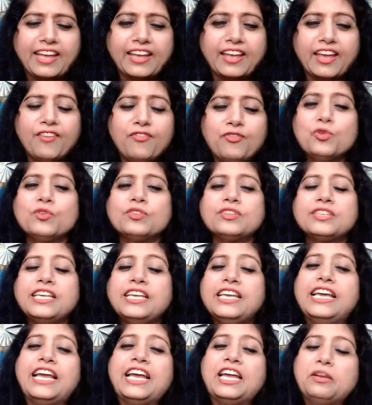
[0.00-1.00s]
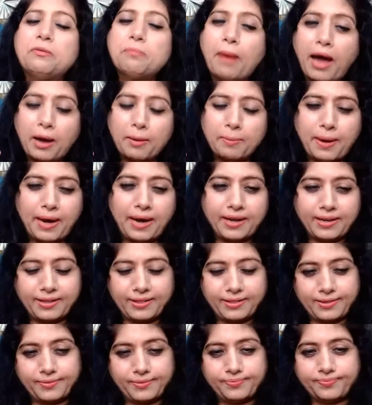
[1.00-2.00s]
Like if you see in
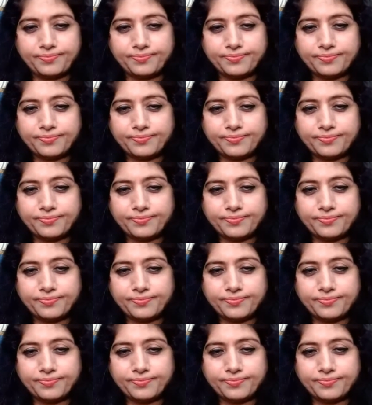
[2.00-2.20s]
Mahabharata,